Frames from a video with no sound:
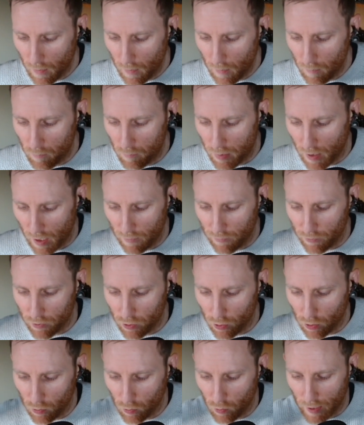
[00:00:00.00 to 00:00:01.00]
But if
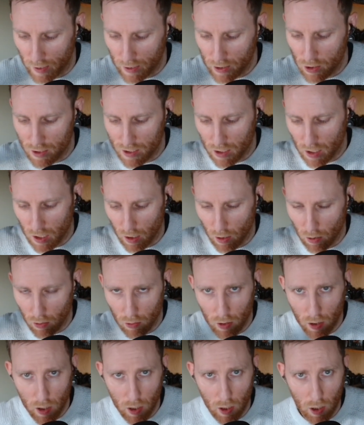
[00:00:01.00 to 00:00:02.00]
you're wanting to
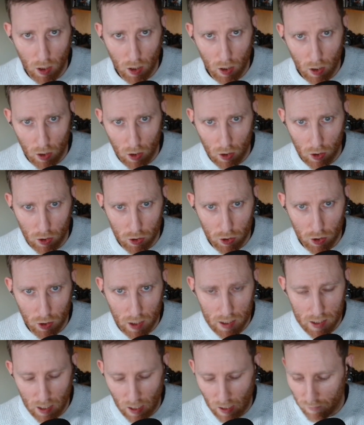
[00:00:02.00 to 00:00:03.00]
scale, you
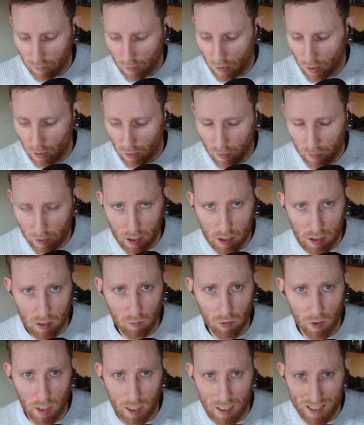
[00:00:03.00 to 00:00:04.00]
need to have other things in
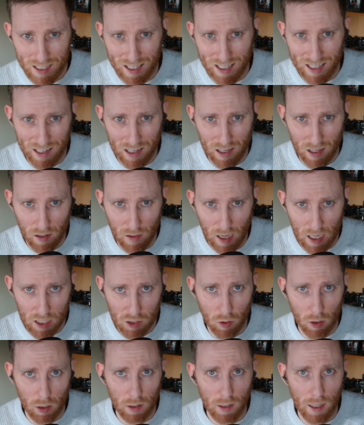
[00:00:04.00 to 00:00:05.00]
place, and that's
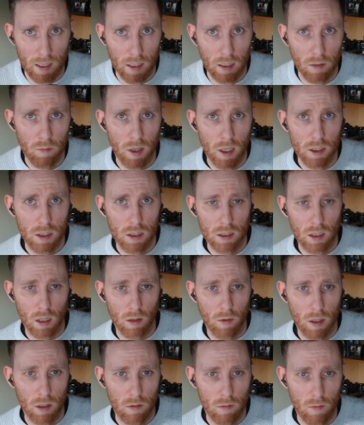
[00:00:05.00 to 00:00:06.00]
where landing pages come
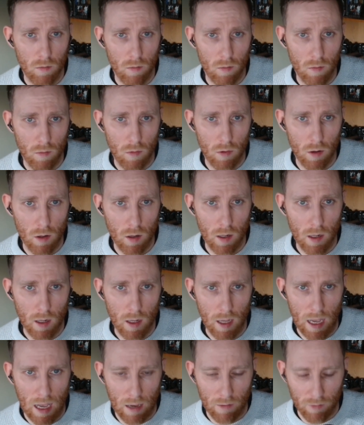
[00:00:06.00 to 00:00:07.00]
in.
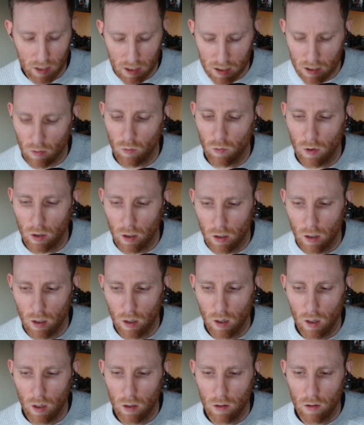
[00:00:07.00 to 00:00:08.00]
Having somewhere
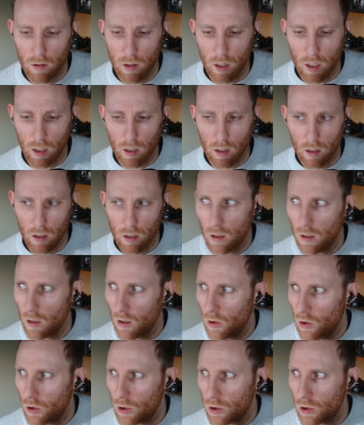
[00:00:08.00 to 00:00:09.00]
that
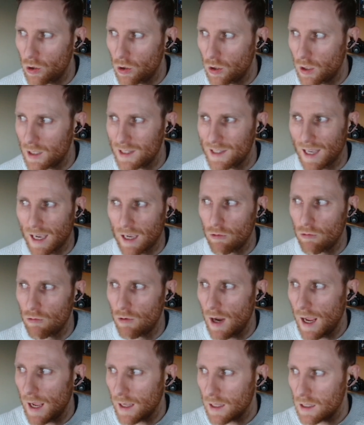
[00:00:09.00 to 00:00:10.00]
you can
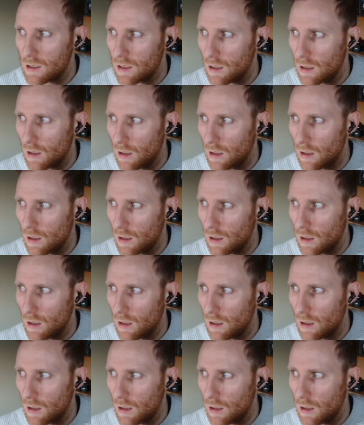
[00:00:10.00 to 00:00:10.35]
direct